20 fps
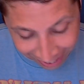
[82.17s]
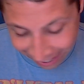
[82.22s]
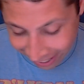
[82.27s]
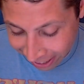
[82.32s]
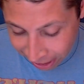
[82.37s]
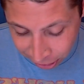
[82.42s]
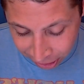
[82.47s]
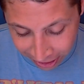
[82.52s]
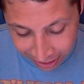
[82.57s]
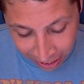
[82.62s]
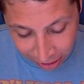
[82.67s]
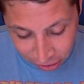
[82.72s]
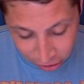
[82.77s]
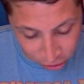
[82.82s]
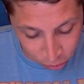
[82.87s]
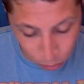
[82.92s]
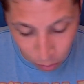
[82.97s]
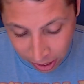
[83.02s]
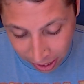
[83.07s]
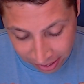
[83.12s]
Literally, that's
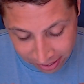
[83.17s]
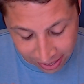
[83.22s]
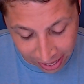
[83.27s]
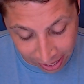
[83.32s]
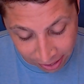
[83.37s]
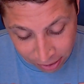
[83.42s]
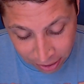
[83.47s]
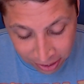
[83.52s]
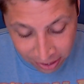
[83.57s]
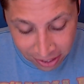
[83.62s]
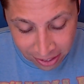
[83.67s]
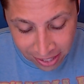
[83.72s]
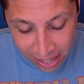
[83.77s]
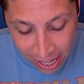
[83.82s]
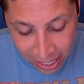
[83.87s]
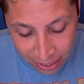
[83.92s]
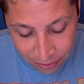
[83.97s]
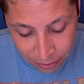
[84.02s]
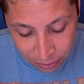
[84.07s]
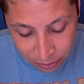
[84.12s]
just what I said. So this is not
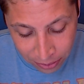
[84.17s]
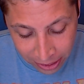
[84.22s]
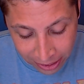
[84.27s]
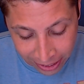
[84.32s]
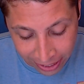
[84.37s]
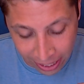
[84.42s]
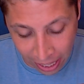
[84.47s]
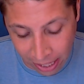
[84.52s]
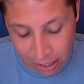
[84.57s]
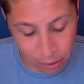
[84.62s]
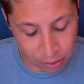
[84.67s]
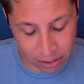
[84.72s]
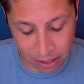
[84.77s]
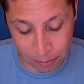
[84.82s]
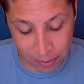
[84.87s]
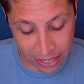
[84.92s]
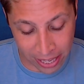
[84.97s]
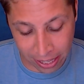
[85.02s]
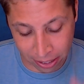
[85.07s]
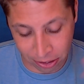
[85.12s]
even really, I know it's going to
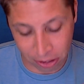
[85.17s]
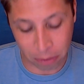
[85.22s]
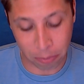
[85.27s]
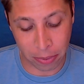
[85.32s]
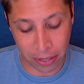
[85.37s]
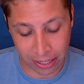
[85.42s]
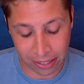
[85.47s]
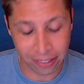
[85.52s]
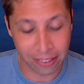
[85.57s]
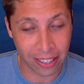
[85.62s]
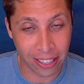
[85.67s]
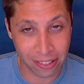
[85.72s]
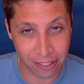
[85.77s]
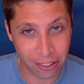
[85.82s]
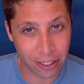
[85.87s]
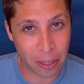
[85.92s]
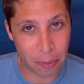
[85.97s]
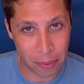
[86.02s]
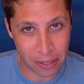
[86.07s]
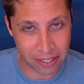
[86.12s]
be the answer, but let's
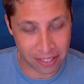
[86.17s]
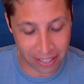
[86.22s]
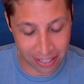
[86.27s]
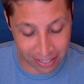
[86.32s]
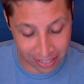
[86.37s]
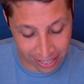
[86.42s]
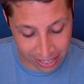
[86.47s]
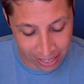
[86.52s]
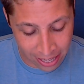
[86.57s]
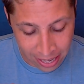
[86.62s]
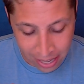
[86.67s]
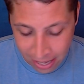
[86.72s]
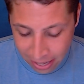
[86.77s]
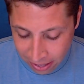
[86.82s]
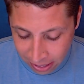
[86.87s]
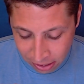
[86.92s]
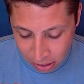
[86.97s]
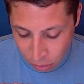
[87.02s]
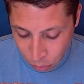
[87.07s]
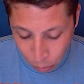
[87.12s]
look at B, C, and D.
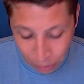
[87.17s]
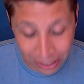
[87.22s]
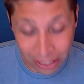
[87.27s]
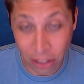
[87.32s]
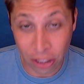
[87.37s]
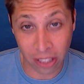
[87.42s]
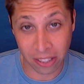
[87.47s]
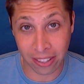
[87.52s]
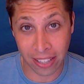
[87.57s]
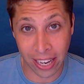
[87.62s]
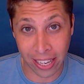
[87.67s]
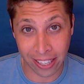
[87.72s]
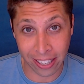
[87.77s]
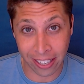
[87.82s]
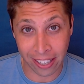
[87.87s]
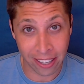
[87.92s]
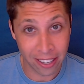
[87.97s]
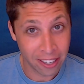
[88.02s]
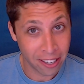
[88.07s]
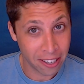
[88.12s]
This is really just like
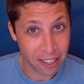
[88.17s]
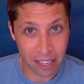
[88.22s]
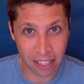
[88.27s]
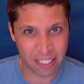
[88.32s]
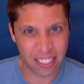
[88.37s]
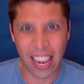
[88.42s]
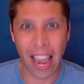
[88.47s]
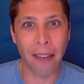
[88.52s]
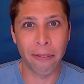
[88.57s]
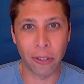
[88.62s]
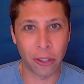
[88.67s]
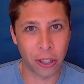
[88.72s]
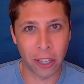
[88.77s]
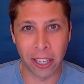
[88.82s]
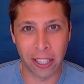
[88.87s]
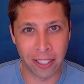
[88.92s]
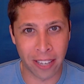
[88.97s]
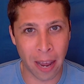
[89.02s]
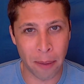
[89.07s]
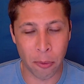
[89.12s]
a scavenger
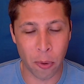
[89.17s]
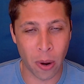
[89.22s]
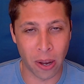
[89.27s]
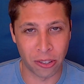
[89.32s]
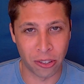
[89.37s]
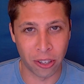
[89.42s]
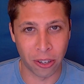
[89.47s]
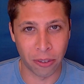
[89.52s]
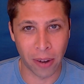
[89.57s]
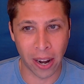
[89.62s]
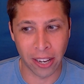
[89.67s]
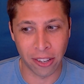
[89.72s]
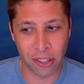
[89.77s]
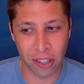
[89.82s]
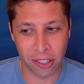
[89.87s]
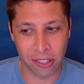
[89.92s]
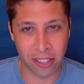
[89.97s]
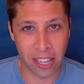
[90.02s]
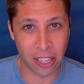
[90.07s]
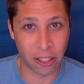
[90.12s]
hunt type question, right?
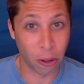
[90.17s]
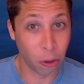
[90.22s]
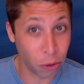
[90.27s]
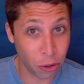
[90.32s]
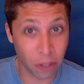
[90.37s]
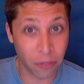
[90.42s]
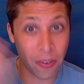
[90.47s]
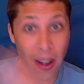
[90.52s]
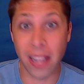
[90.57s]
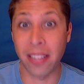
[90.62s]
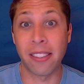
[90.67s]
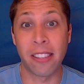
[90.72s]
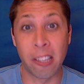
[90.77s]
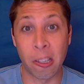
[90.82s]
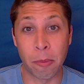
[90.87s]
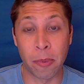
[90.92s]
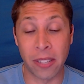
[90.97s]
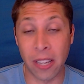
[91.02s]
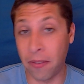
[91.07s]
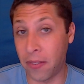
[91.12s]
Just they told you to find something
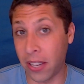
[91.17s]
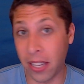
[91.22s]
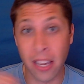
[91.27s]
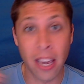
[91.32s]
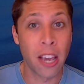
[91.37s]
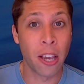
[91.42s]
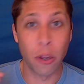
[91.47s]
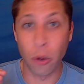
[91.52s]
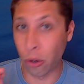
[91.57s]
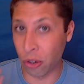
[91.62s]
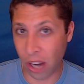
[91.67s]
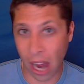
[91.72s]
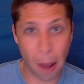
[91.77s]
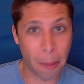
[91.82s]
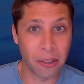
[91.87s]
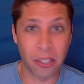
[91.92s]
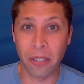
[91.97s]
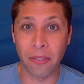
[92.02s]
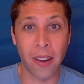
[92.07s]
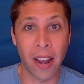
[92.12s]
specific. Your job
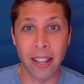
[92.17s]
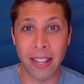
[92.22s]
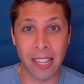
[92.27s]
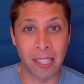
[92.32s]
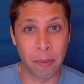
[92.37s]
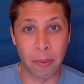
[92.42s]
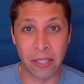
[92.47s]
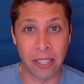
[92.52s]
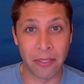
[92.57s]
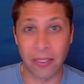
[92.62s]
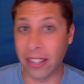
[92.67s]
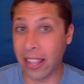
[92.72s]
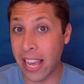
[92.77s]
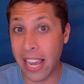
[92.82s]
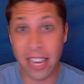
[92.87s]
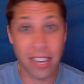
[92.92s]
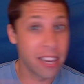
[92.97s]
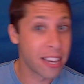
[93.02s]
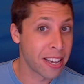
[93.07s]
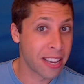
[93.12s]
is to find that specific thing.